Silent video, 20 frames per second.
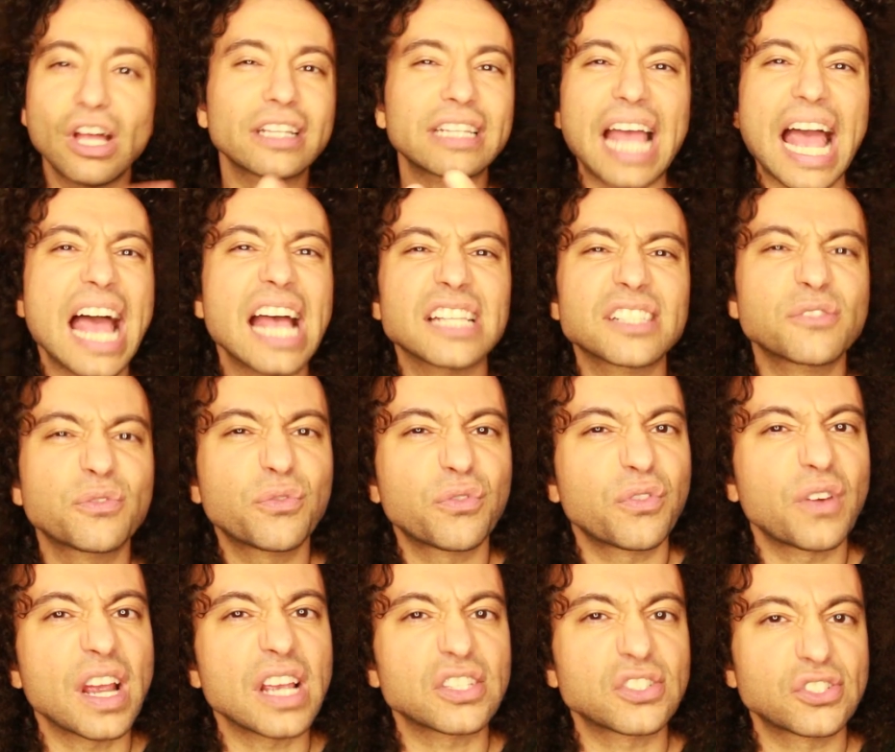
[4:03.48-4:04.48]
not as
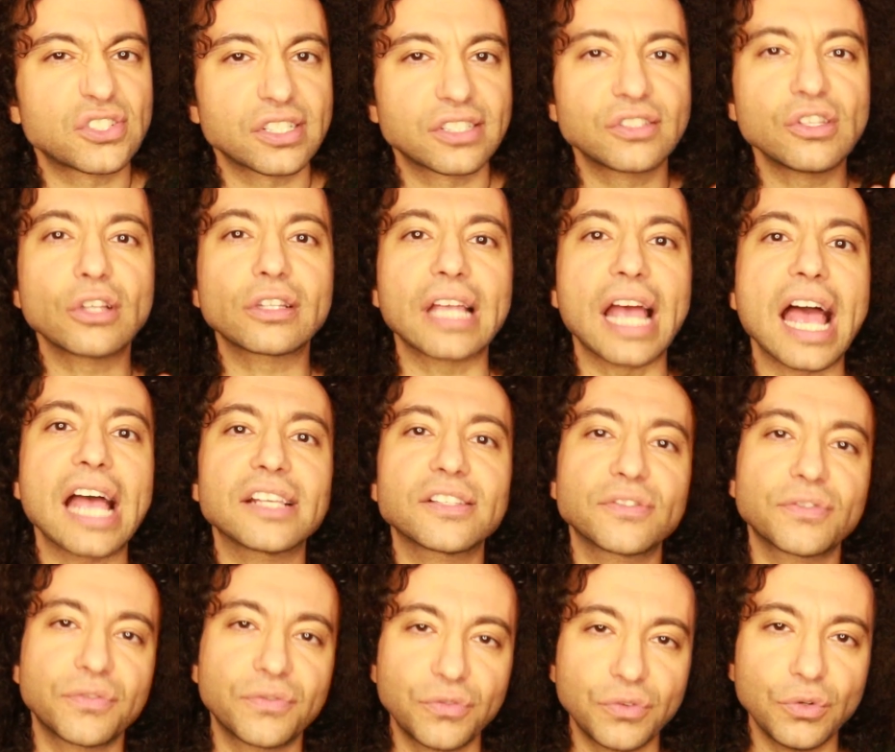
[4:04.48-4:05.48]
fresh, it's not as
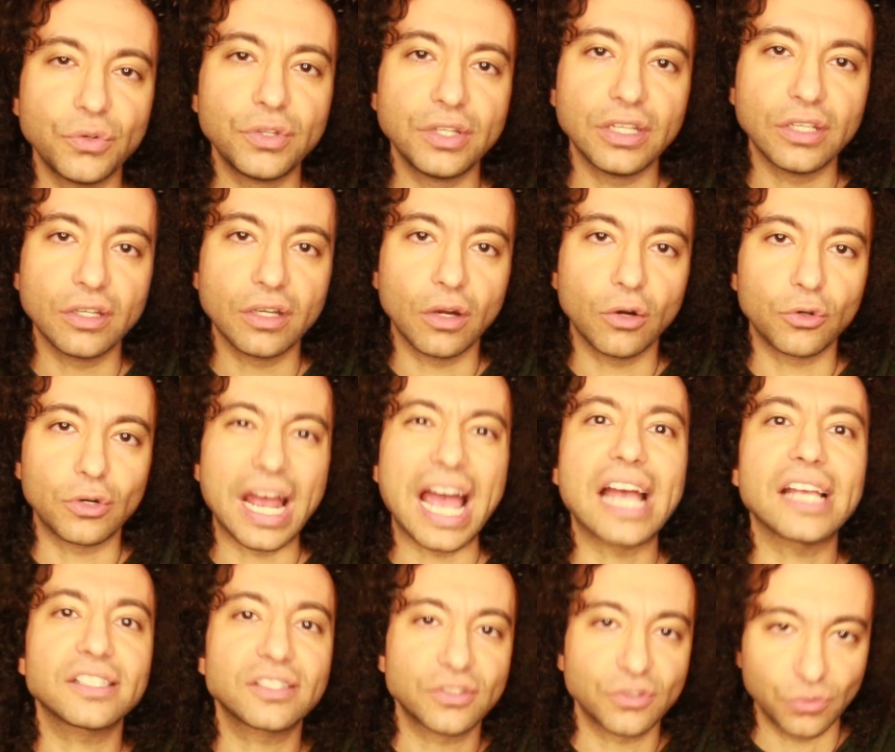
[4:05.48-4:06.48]
fruity or
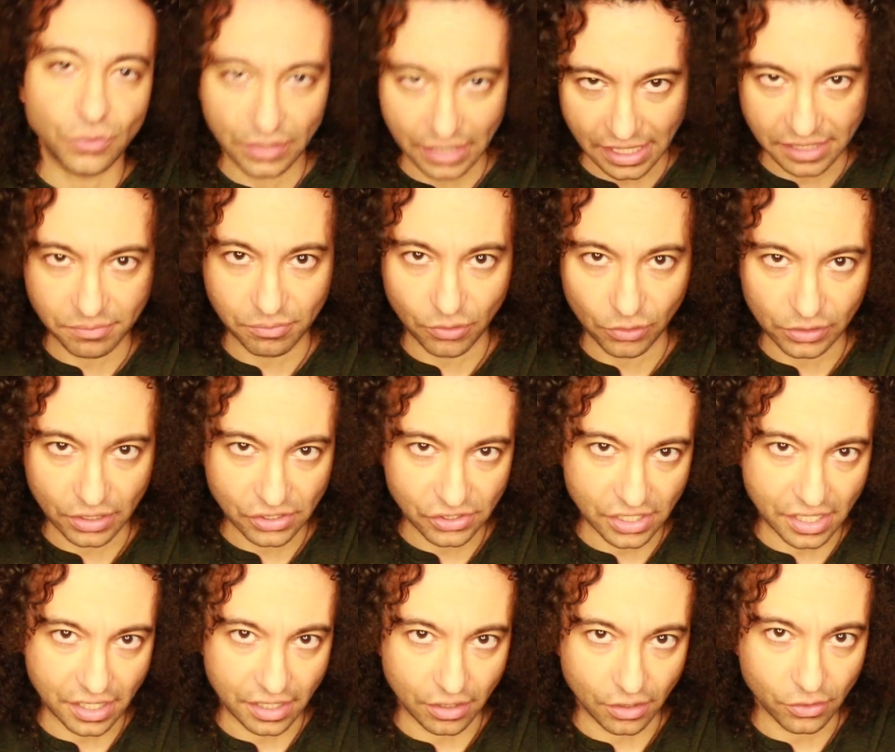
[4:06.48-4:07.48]
as sweet as Bleu de
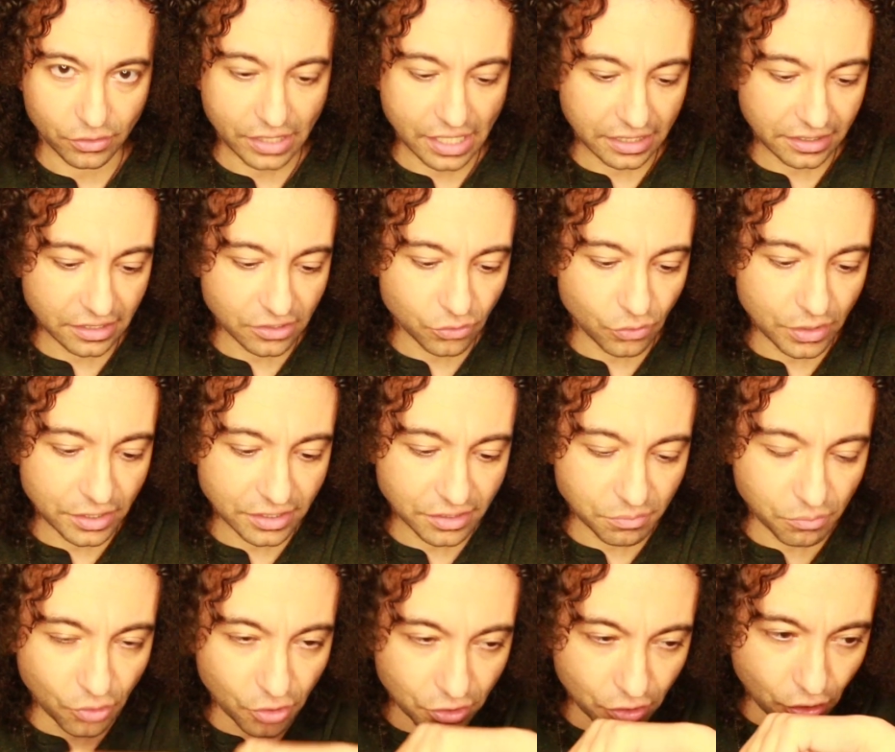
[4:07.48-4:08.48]
Chanel, okay? This one is
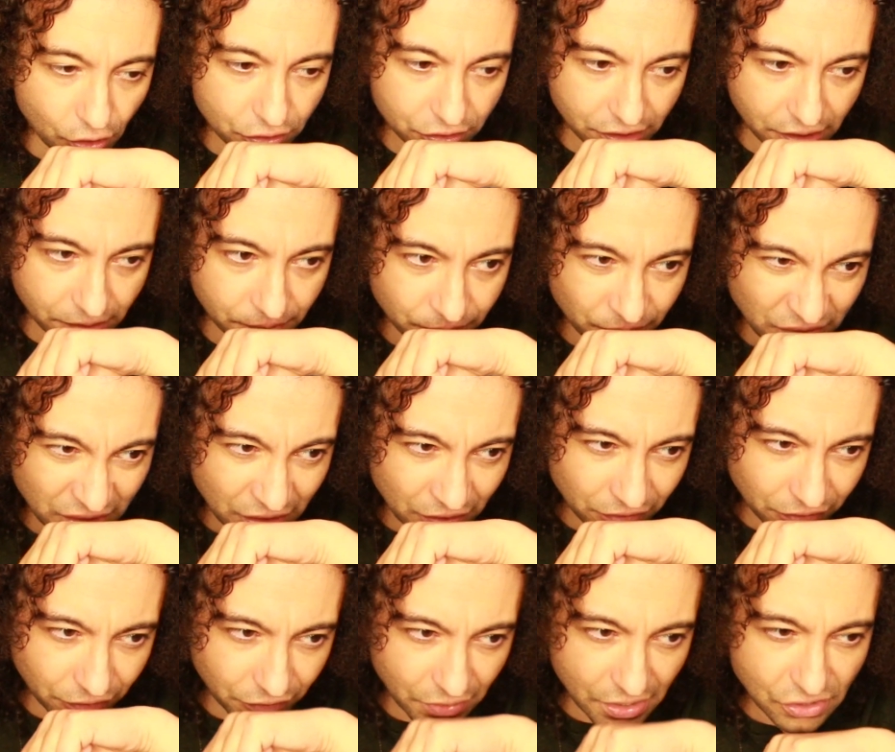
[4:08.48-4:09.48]
more on the
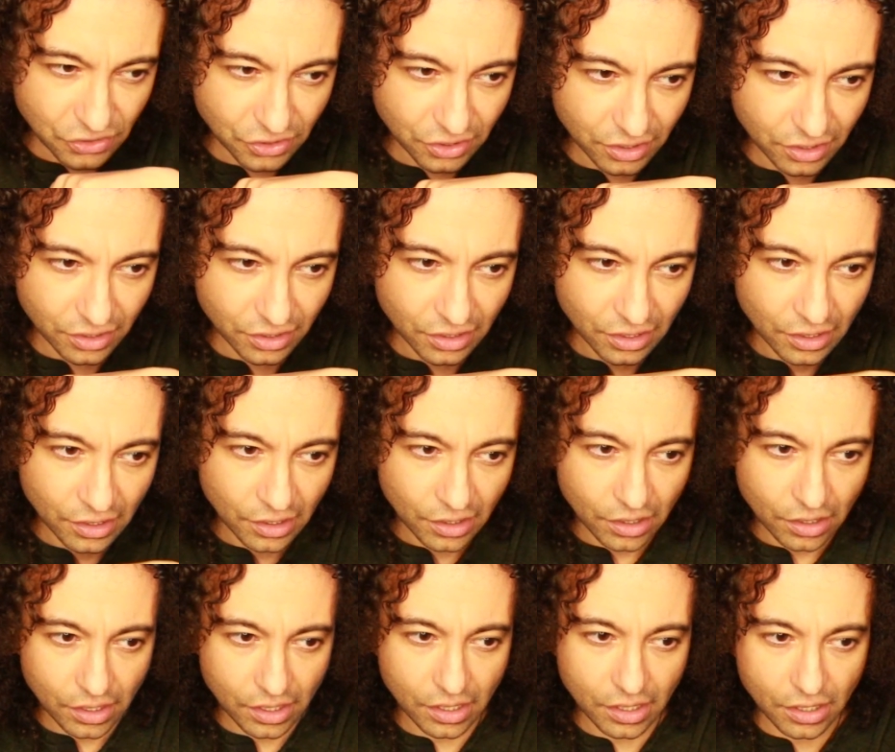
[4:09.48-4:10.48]
fresher,
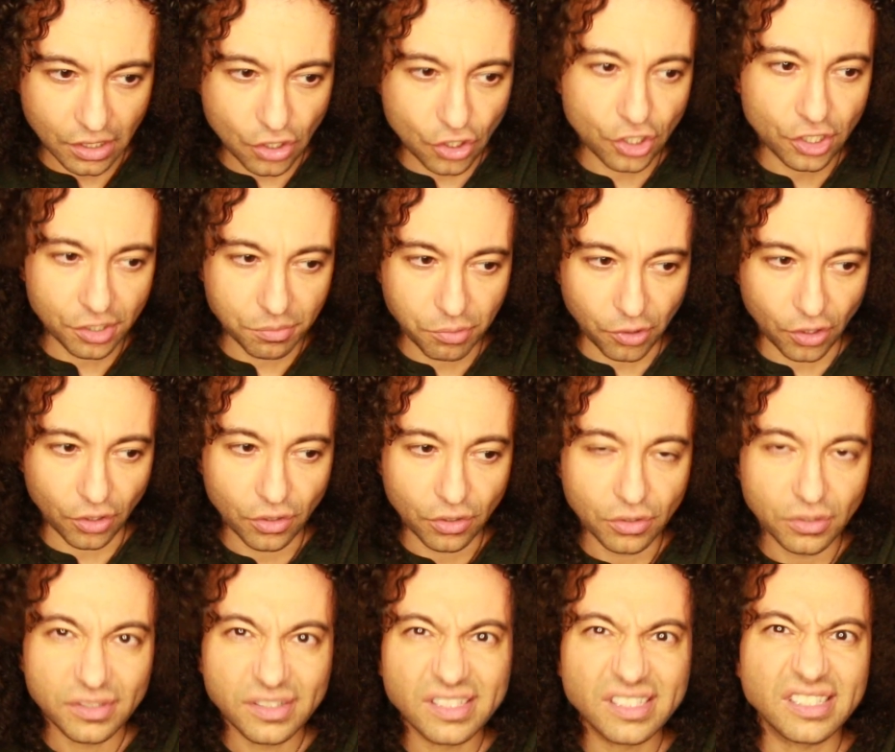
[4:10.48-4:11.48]
uh,
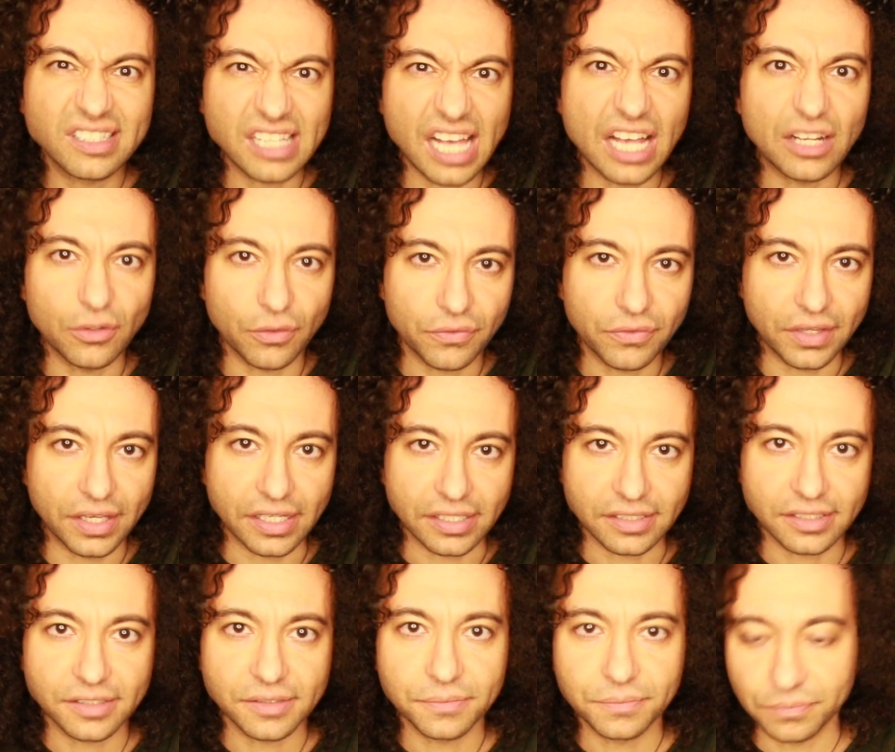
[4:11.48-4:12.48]
herbal side of
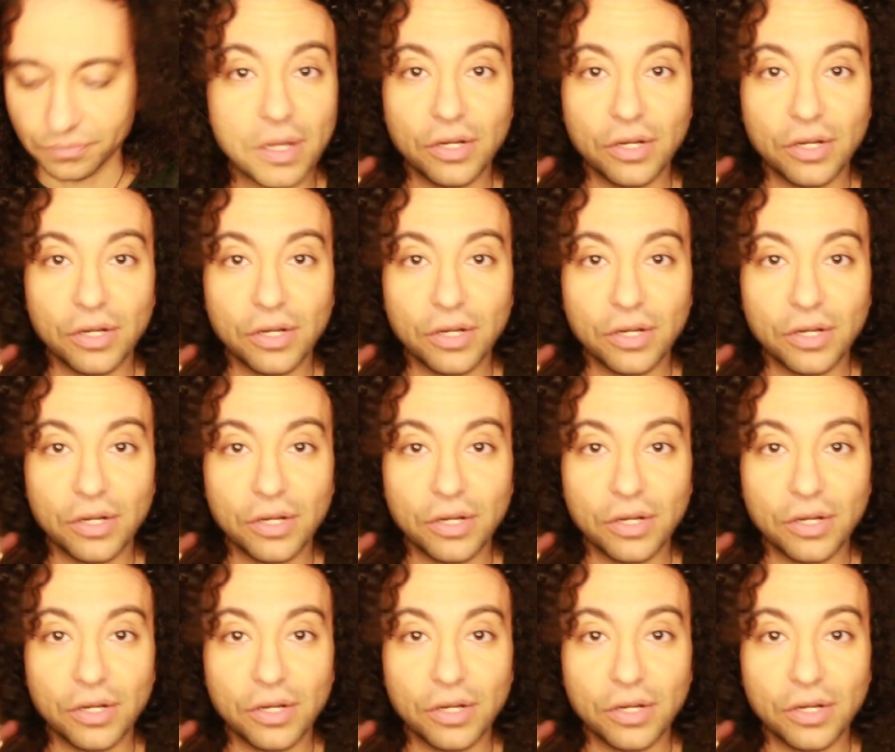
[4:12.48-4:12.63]
things.